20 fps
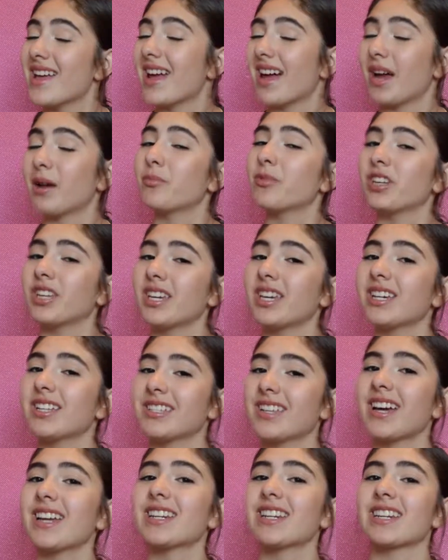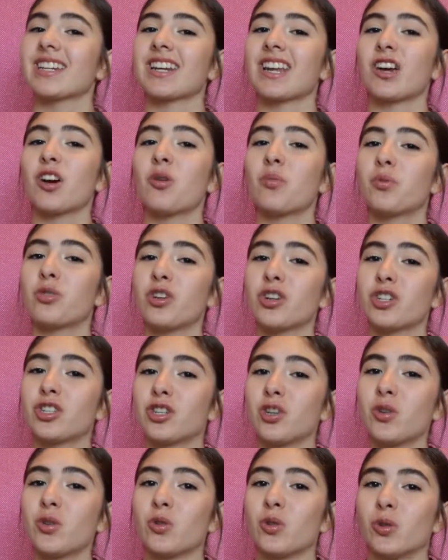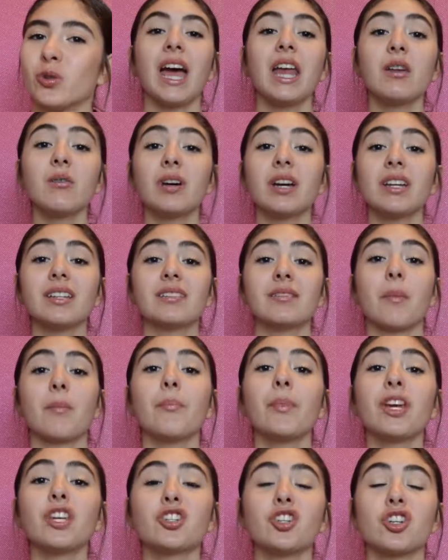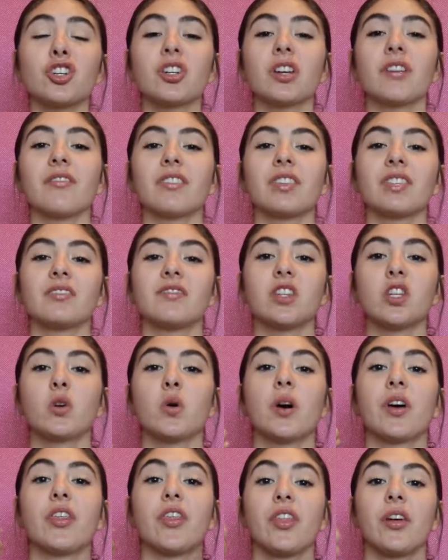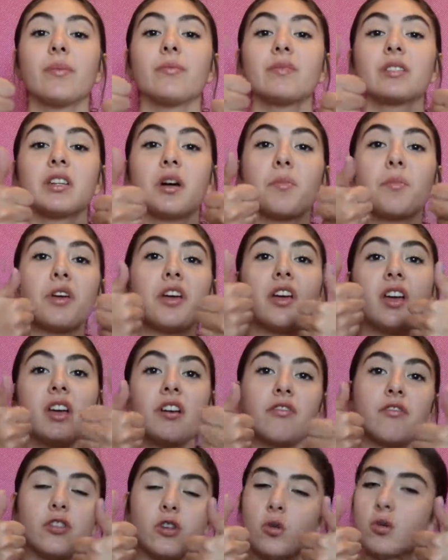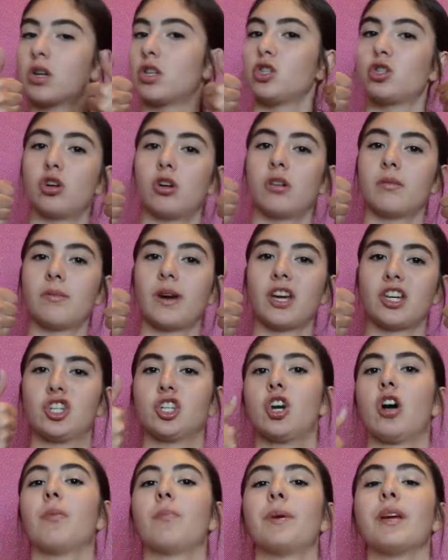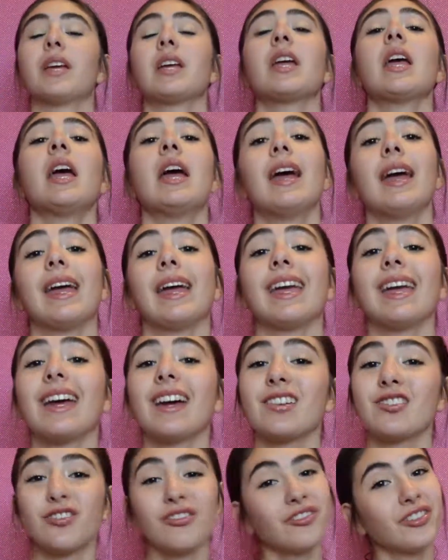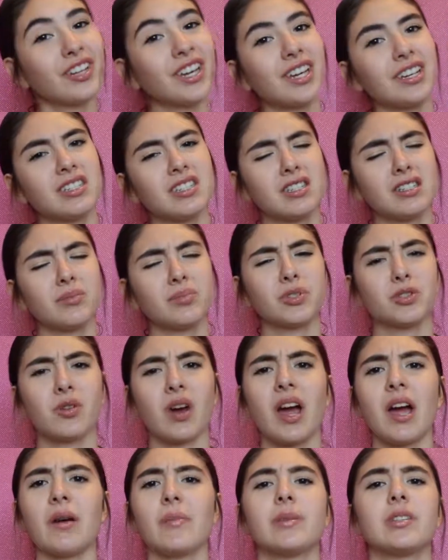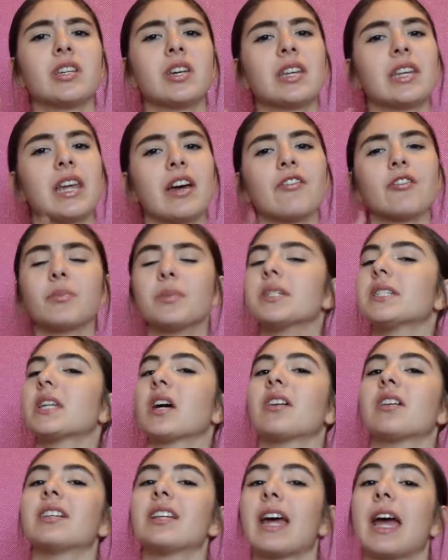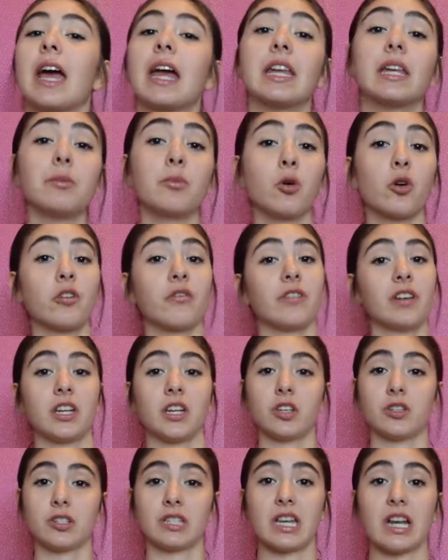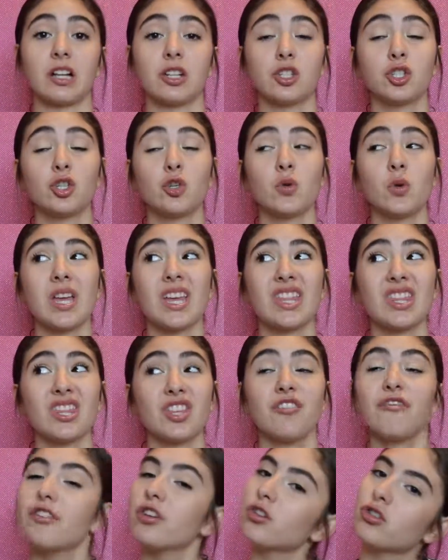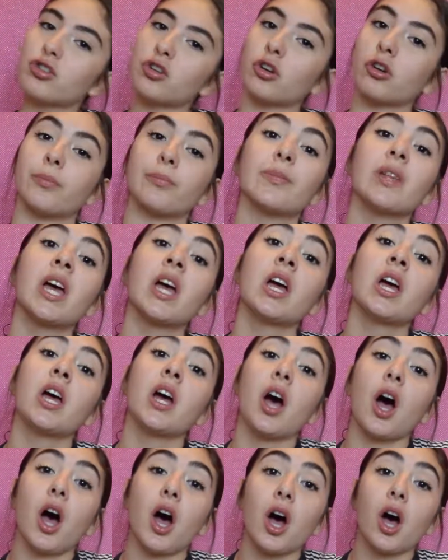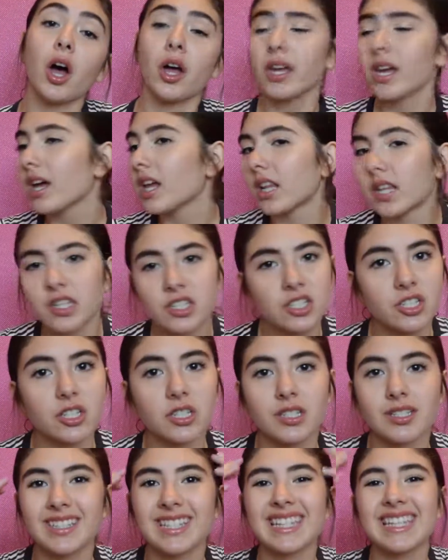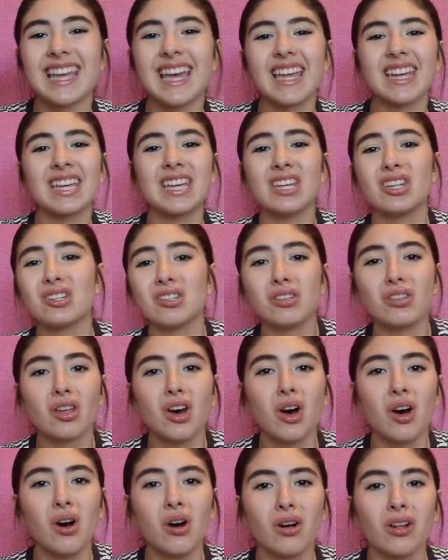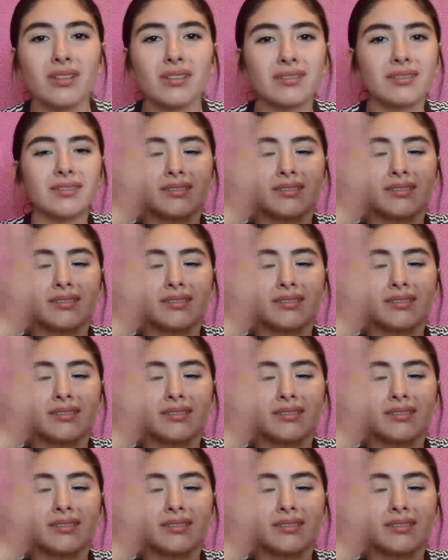I'm really excited and I hope you are too. Anyways, make sure you give this video a thumbs up if you enjoyed my shopping. And don't forget to subscribe to never miss out on any more videos that I'll do in the future. Uh, yeah, let's just get into the haul.